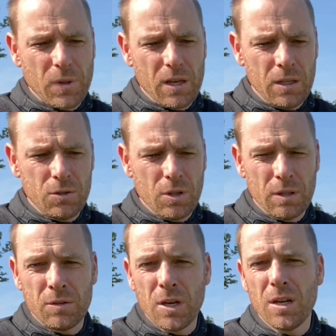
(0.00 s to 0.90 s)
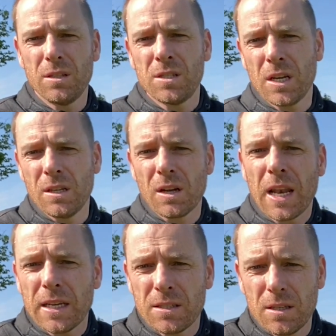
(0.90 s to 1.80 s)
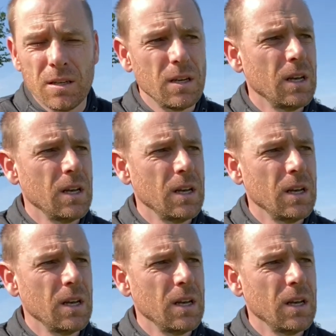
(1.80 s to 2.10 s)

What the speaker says: into the turn signal cluster.